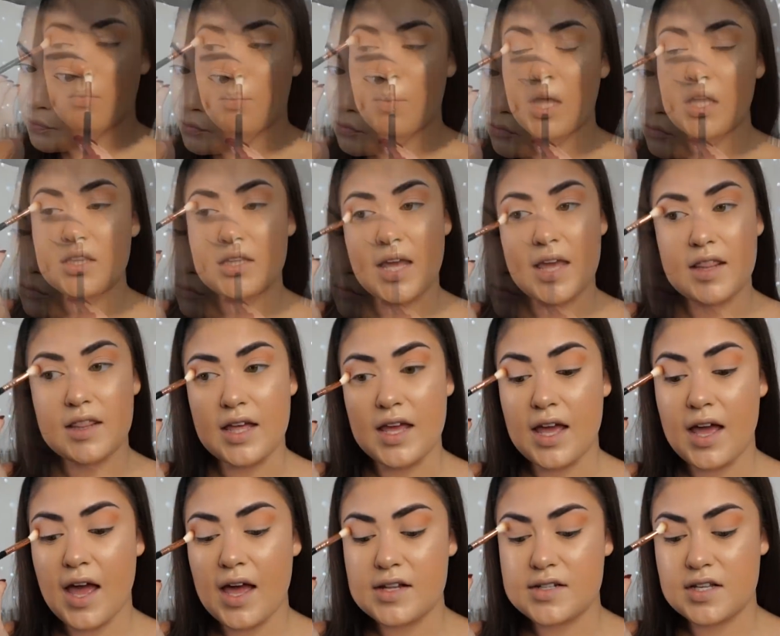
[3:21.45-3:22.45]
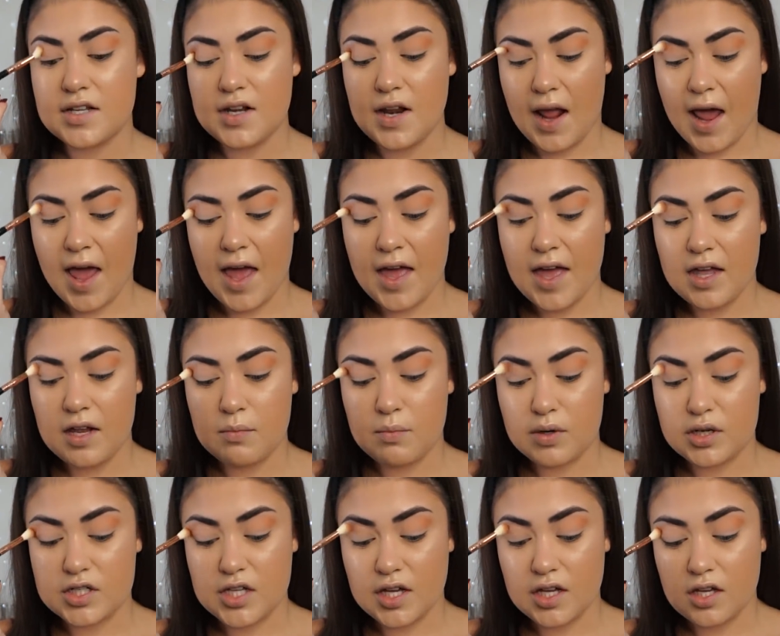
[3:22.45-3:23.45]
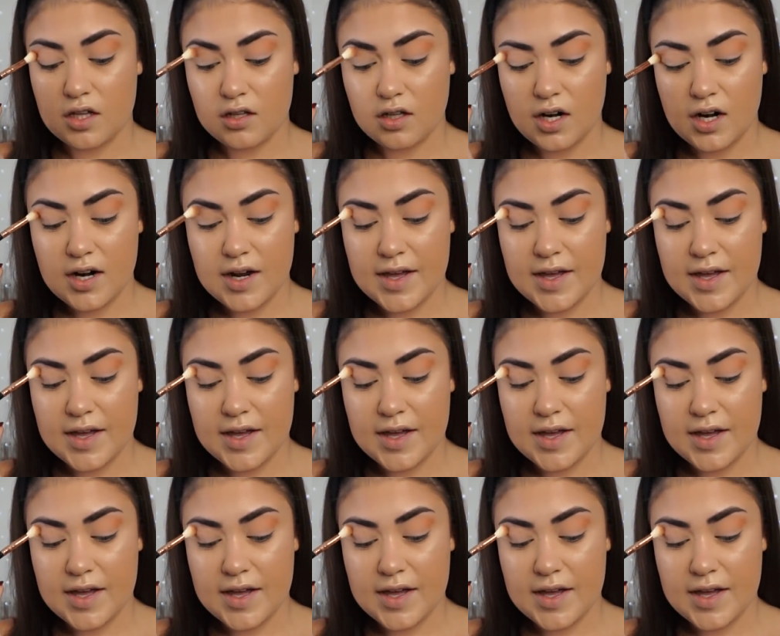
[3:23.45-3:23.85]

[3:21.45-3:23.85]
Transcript: But lately, and today in particular,